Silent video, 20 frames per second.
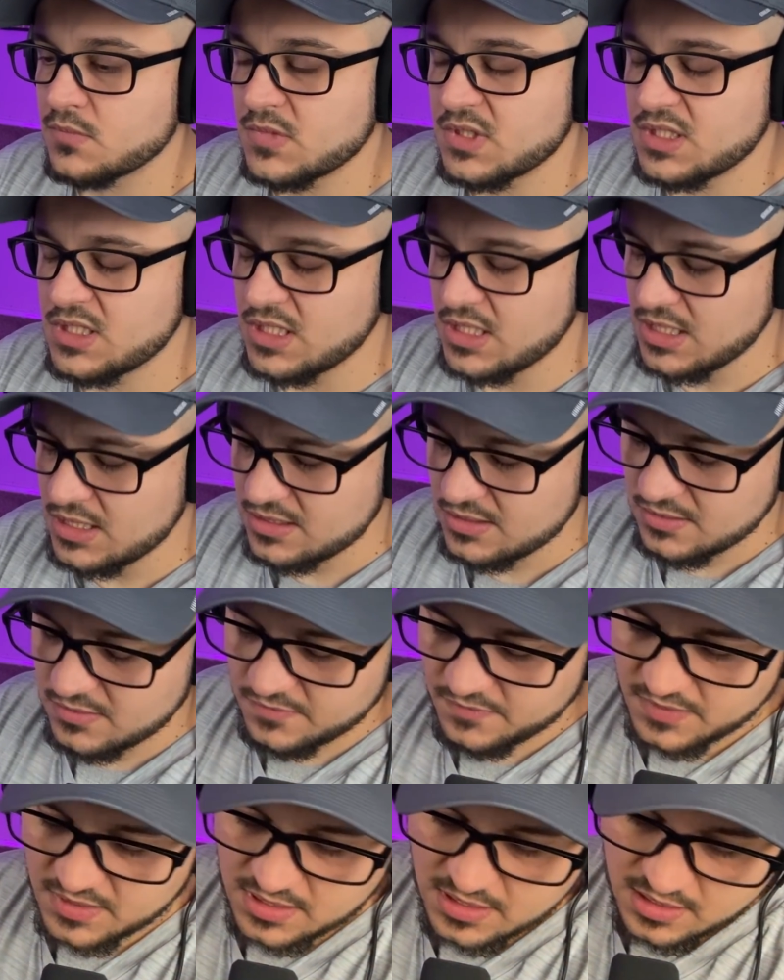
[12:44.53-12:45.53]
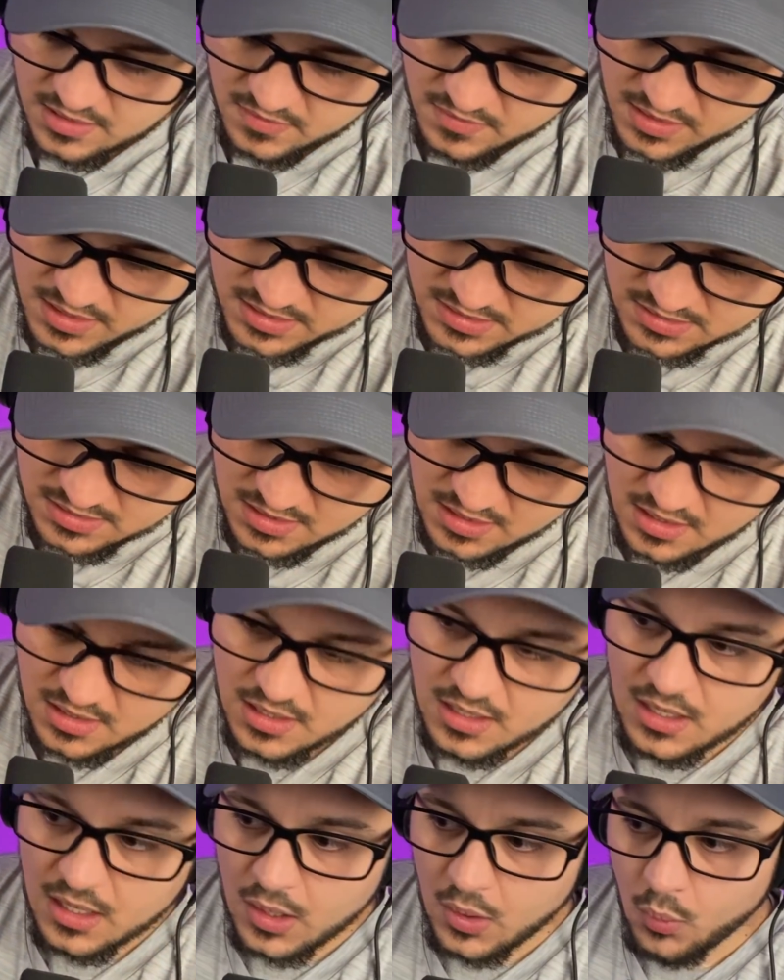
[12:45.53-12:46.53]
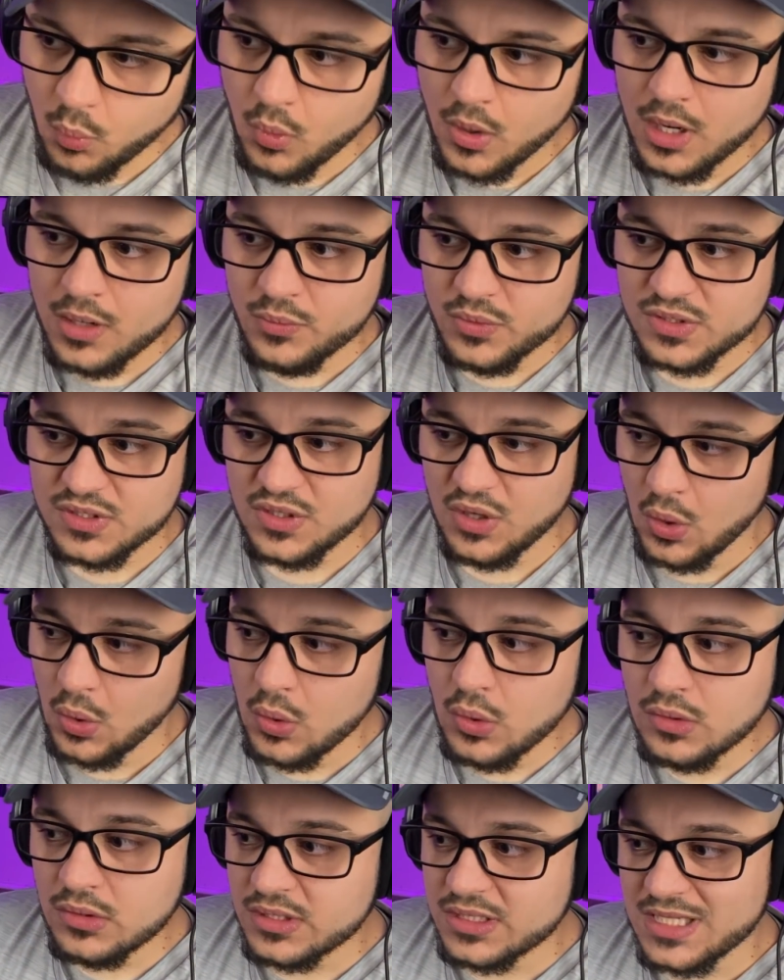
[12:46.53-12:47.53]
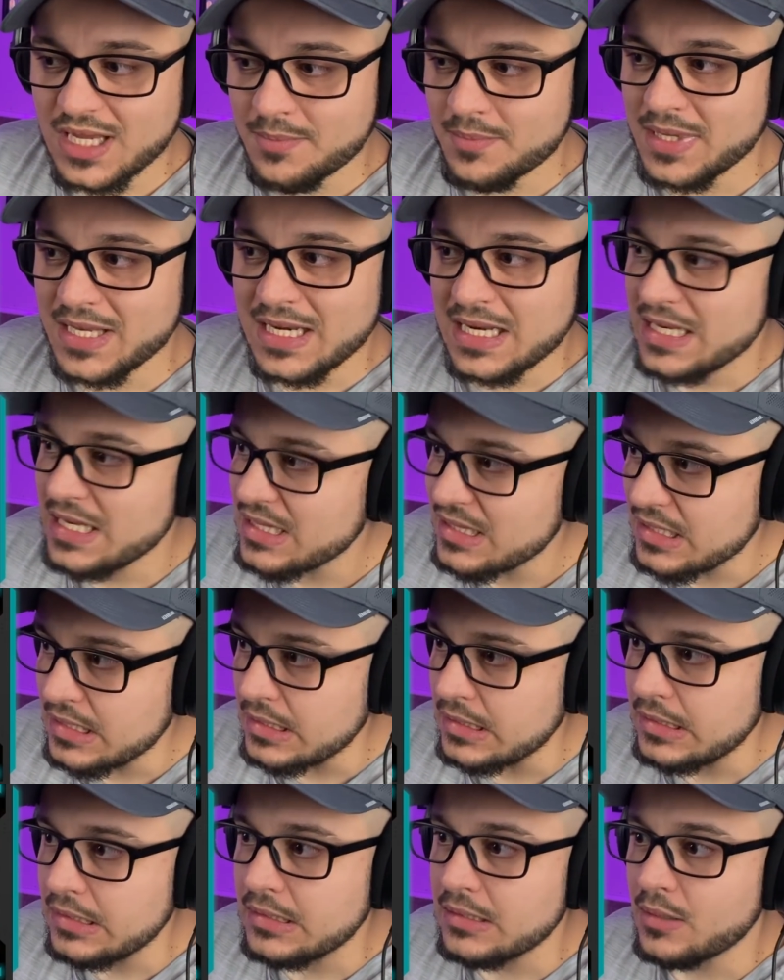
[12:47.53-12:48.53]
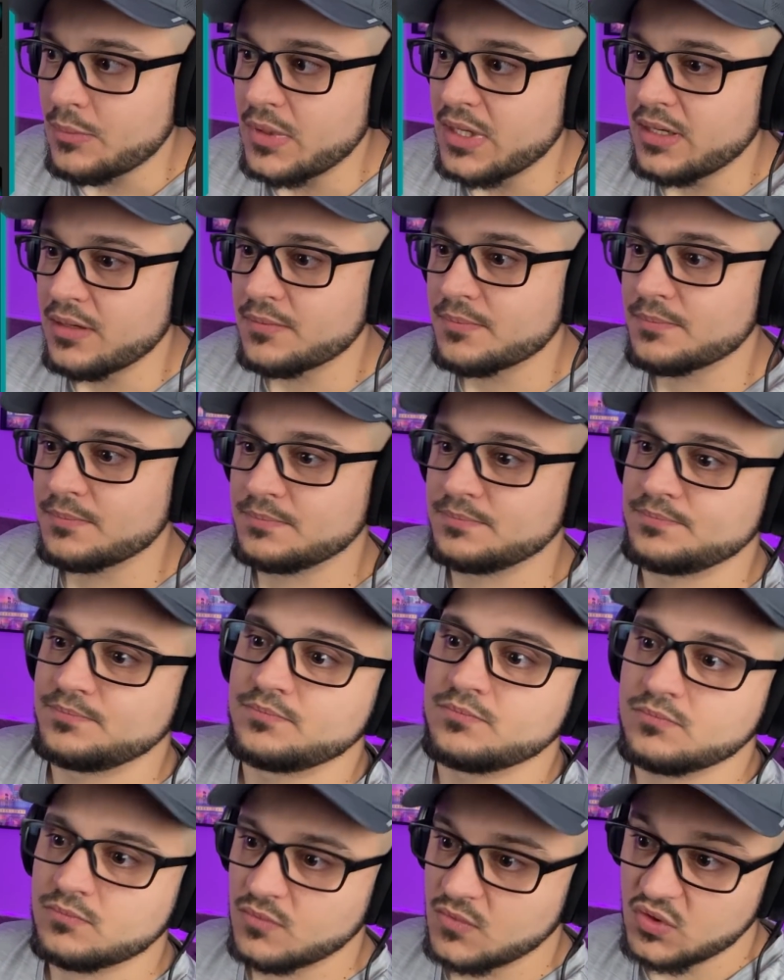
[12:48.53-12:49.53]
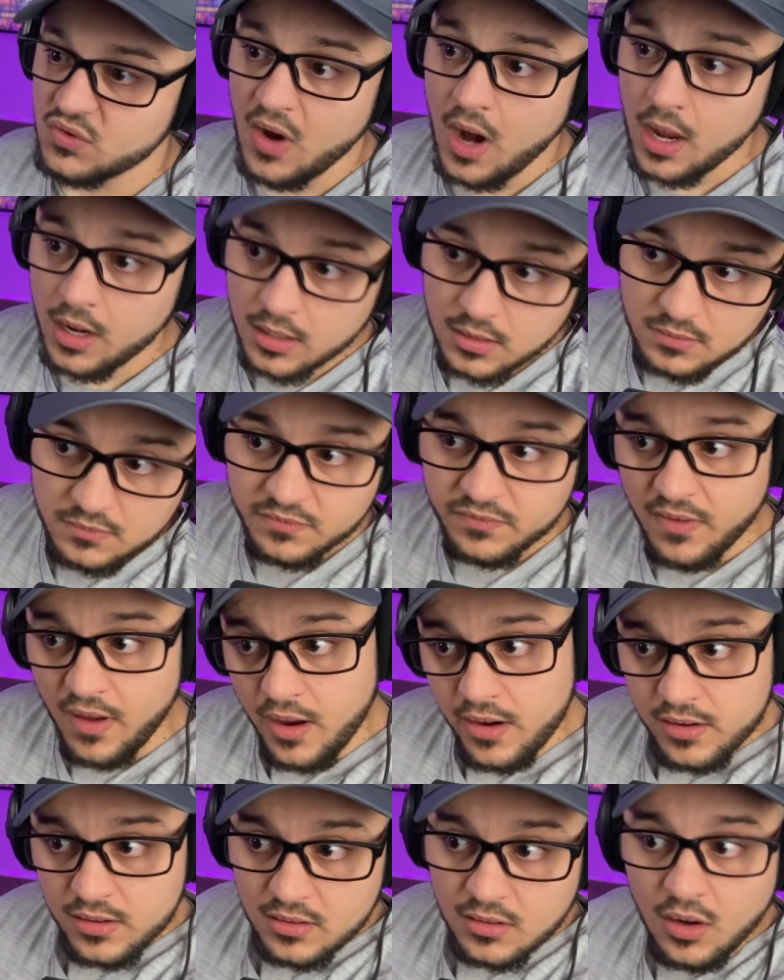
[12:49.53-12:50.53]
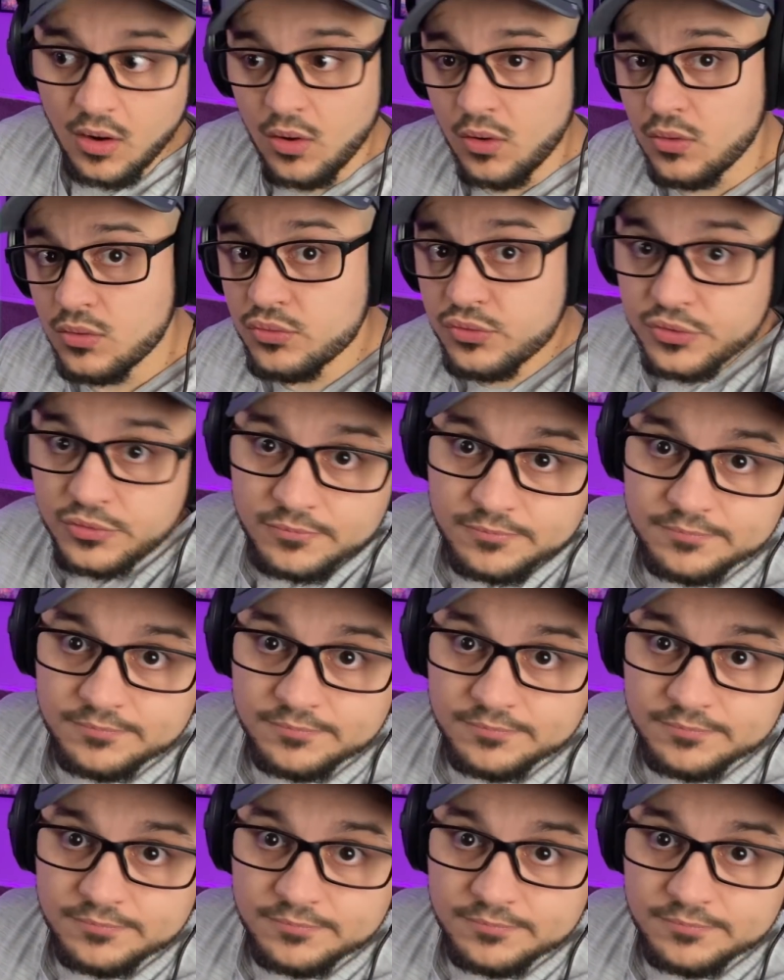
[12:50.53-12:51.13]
Jesus fucking Christ. One was gold? Does that mean anything? I mean, dragon, fire, gold?